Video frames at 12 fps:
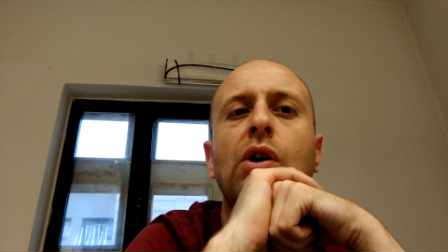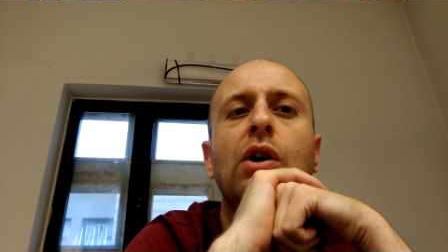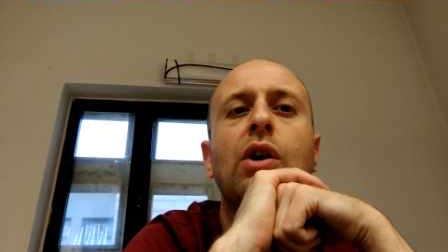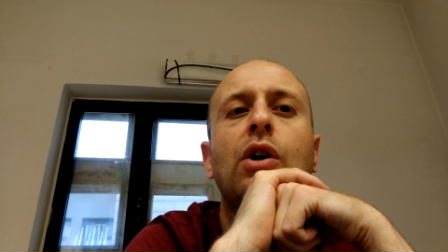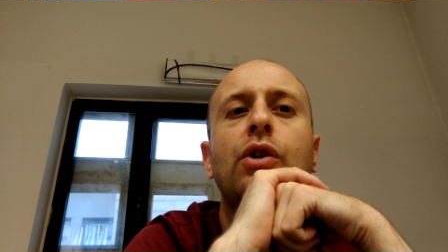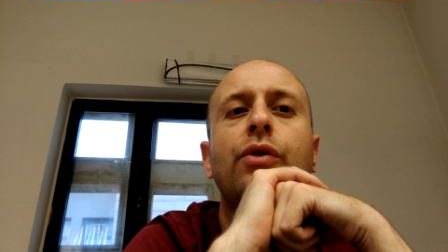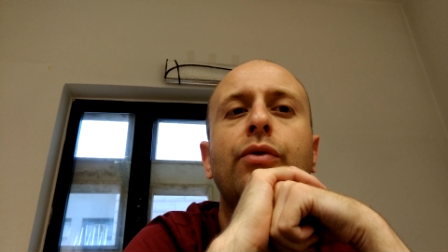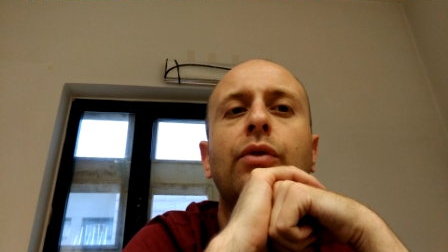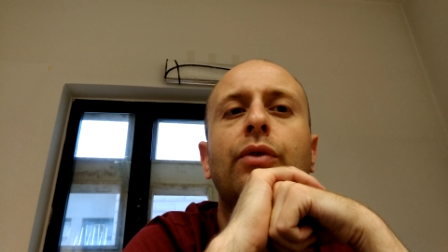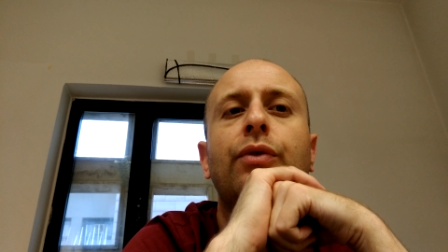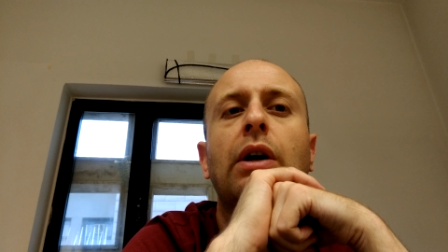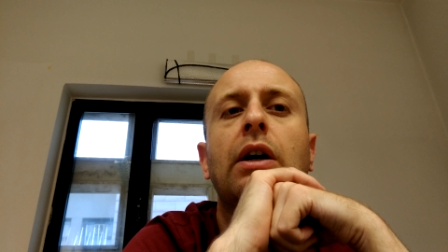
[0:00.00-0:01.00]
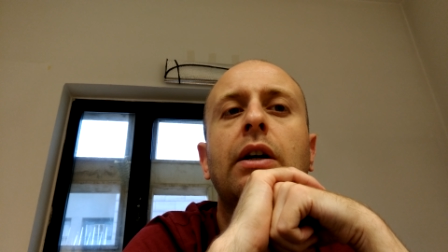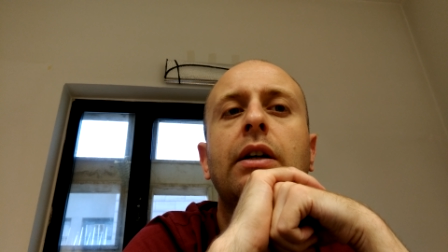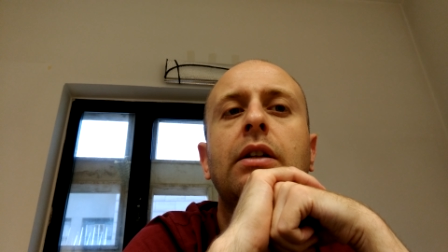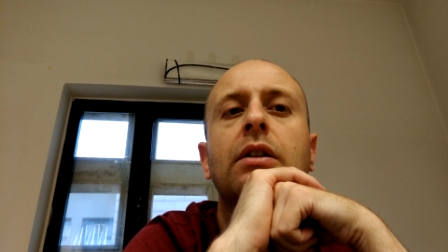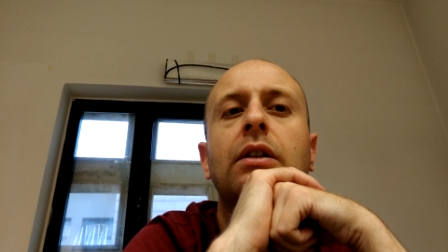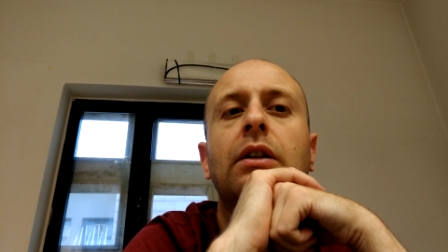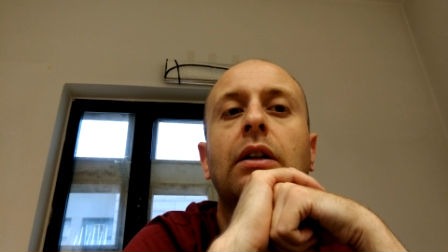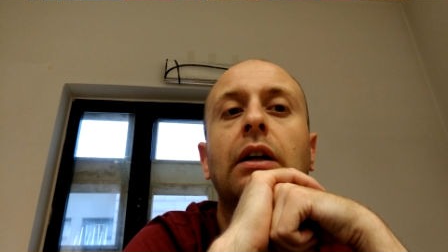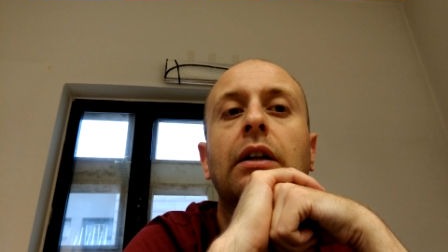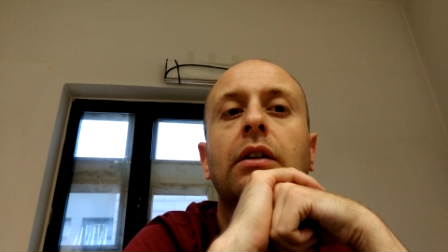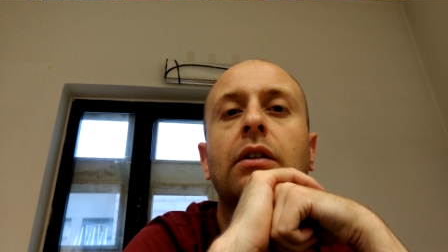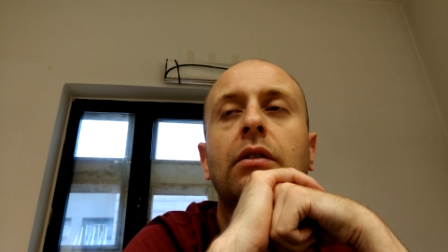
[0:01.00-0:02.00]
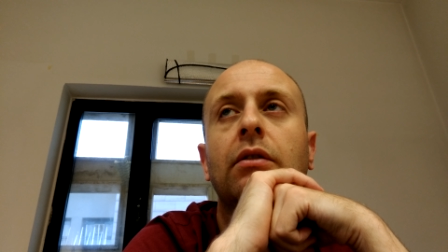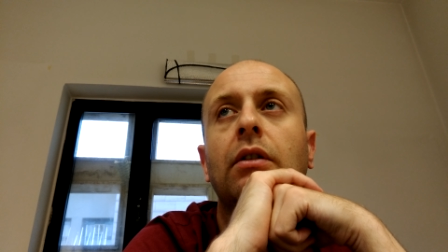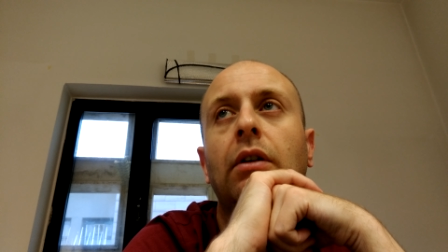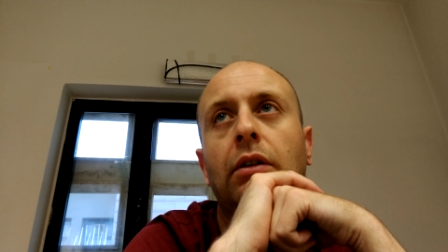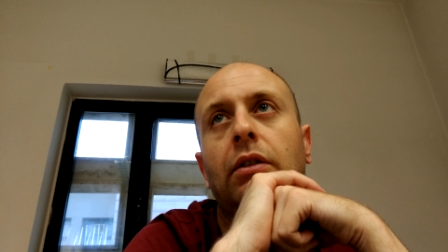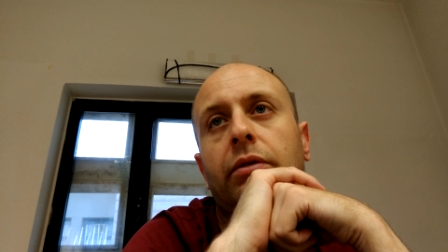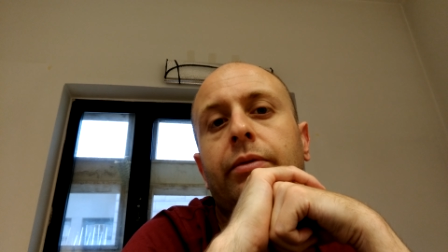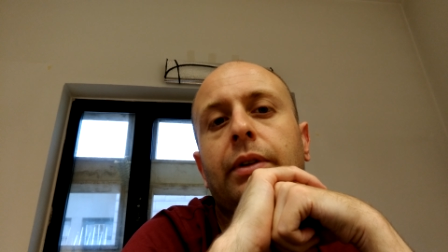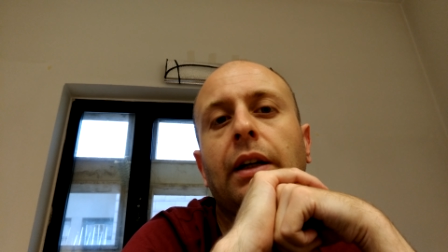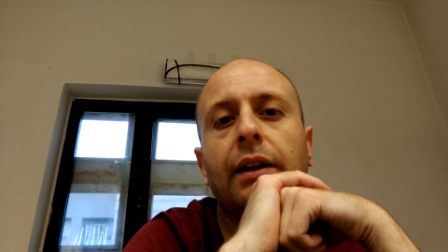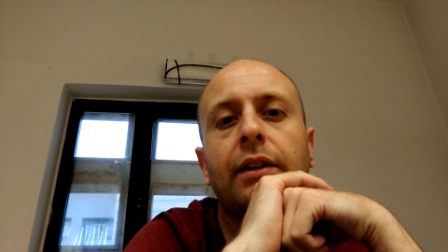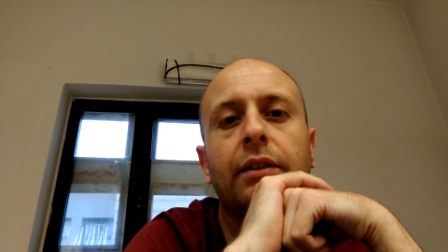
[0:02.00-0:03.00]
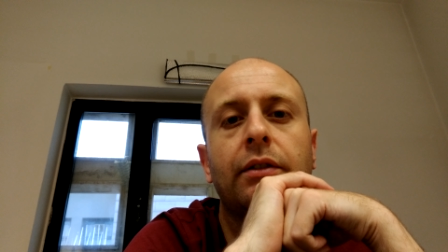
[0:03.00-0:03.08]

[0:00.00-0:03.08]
uh, you will find uh, like uh, yeah,